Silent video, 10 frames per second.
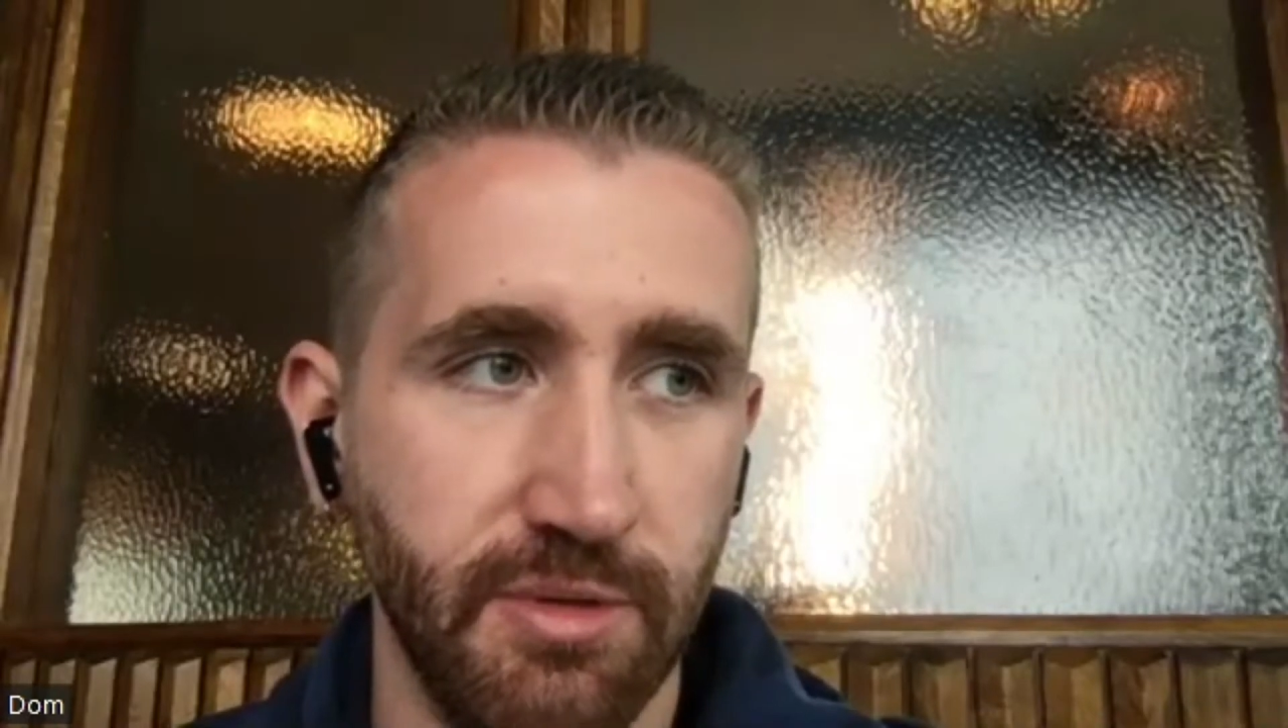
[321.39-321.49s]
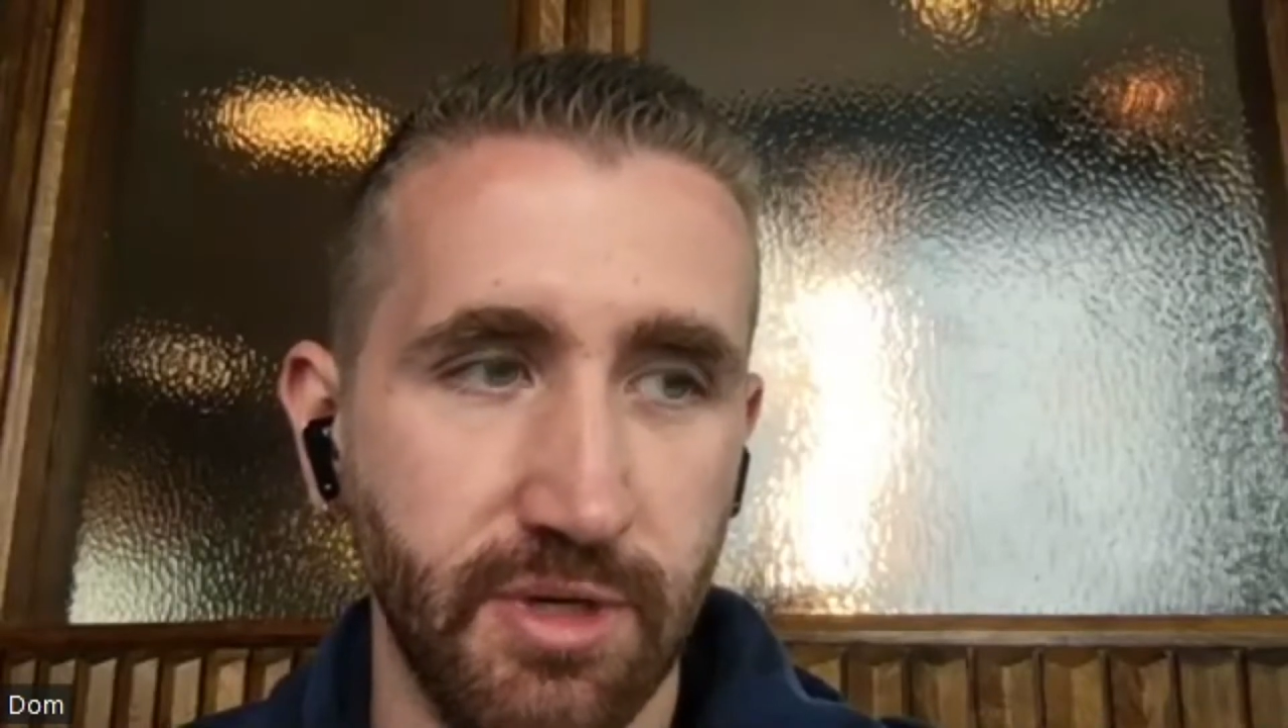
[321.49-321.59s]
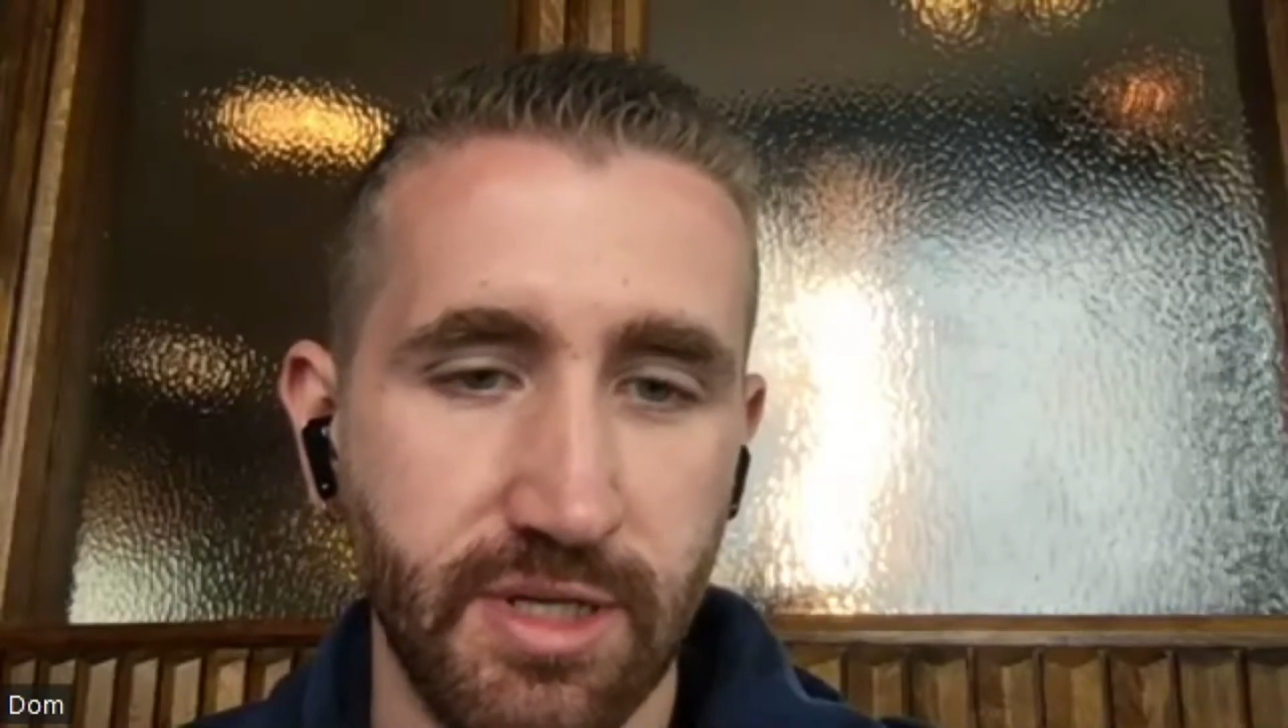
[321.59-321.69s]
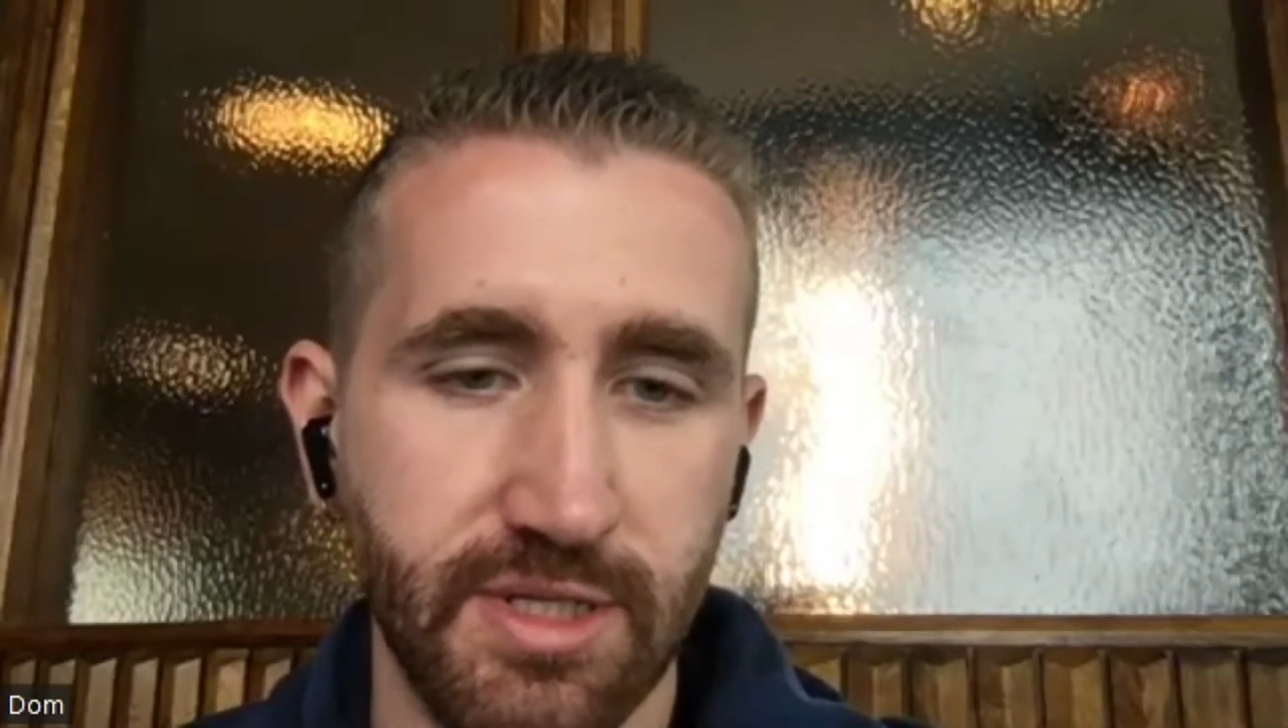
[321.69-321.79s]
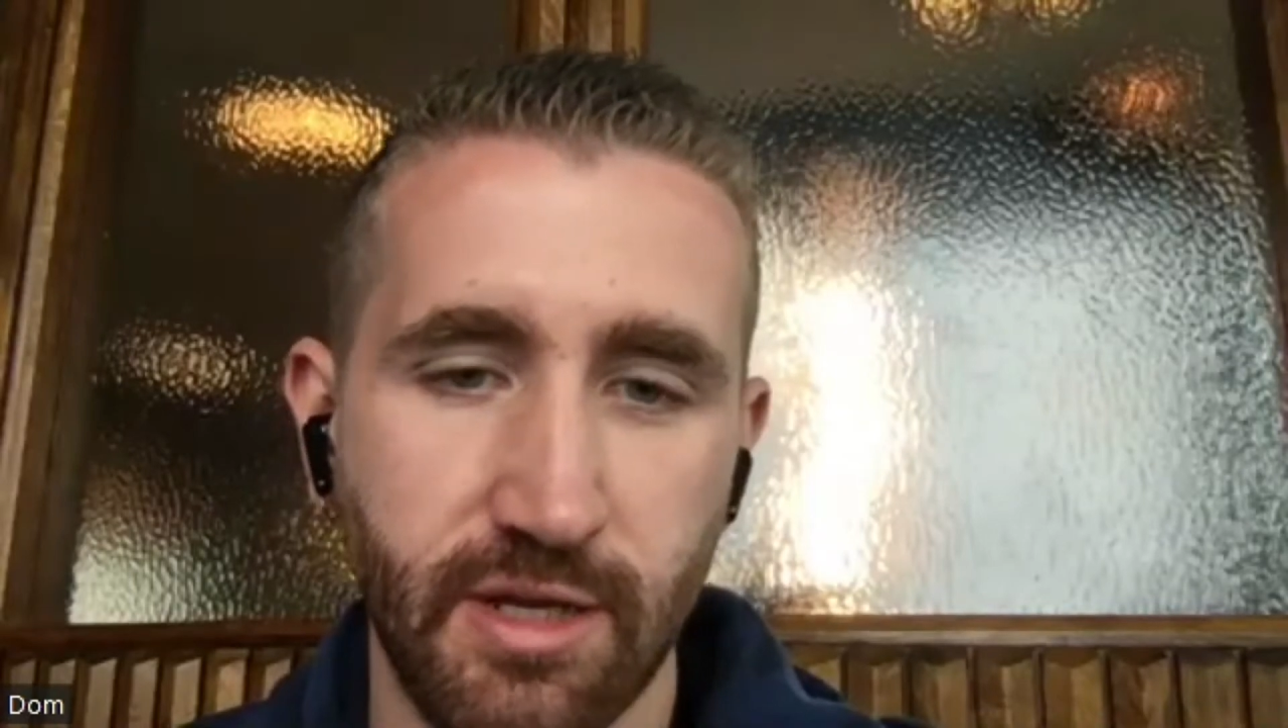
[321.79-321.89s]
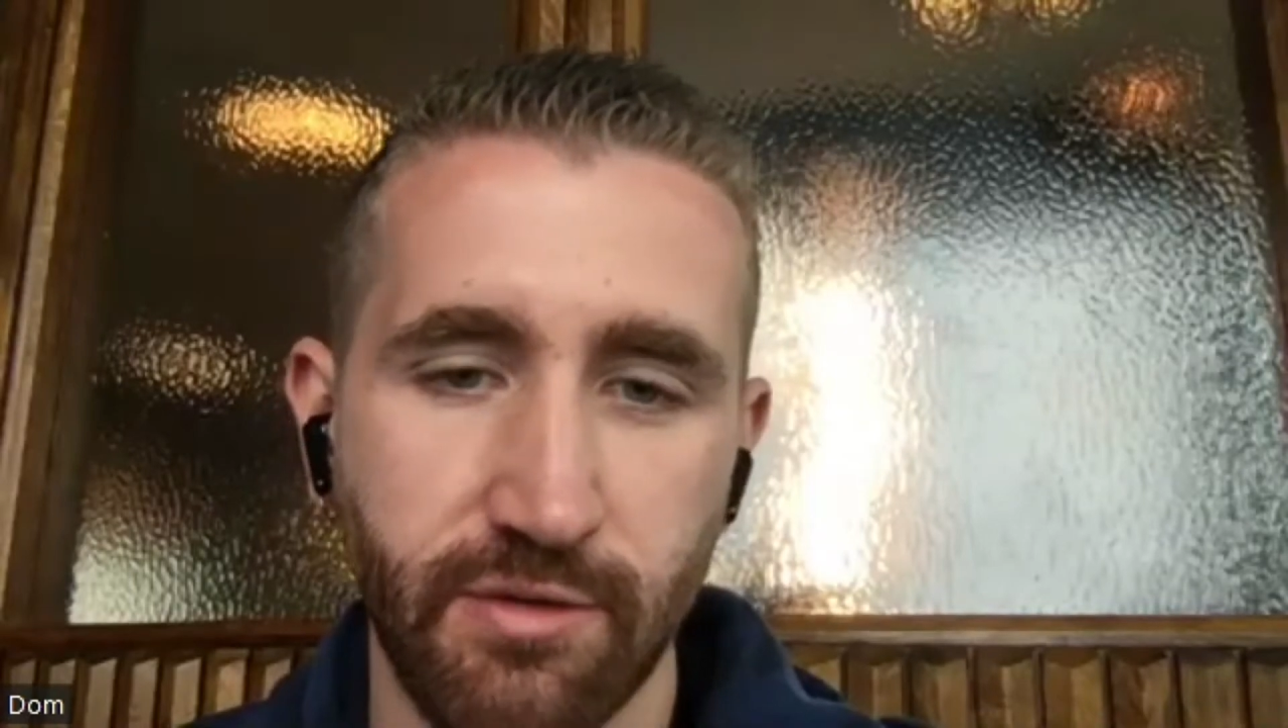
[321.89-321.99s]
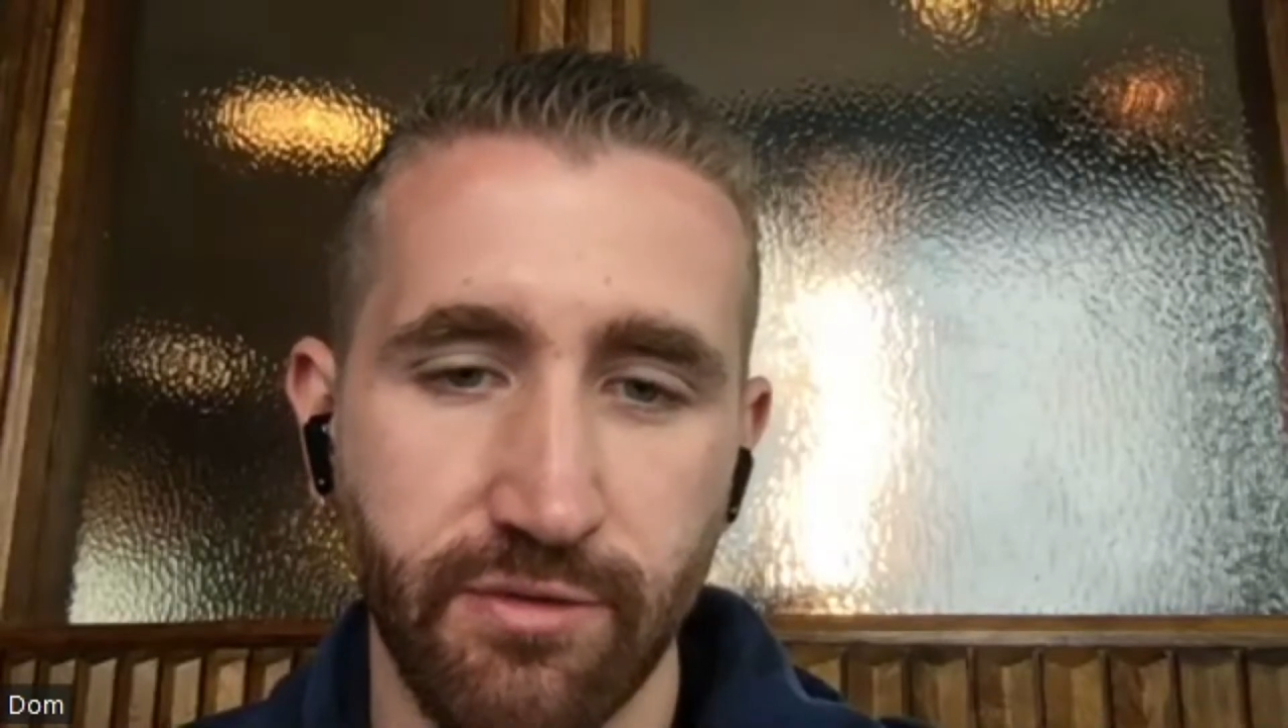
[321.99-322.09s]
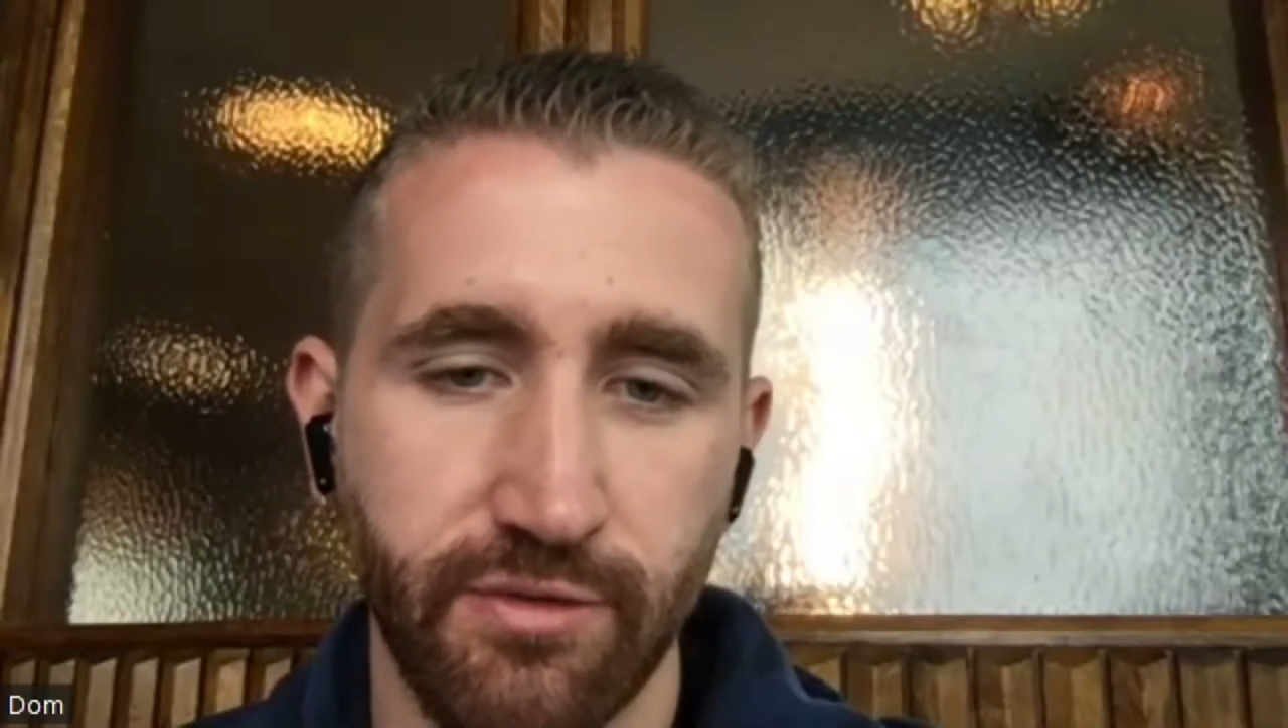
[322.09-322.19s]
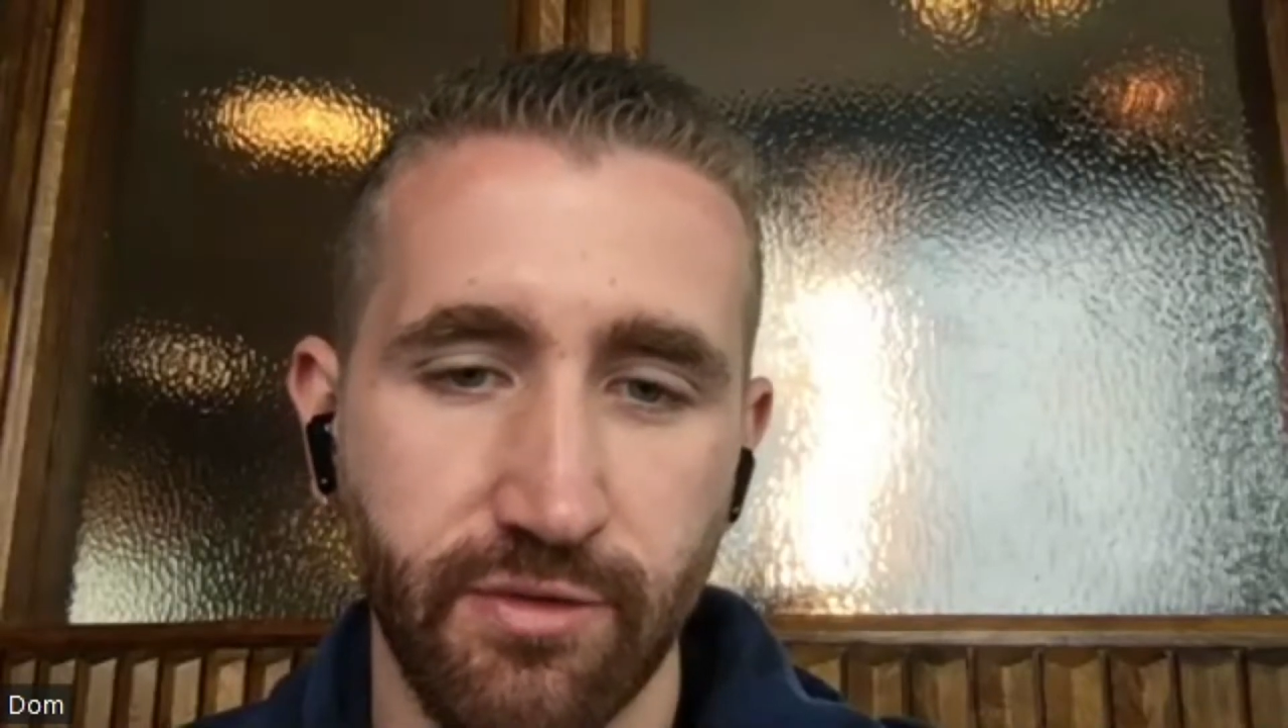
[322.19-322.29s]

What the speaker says: yourself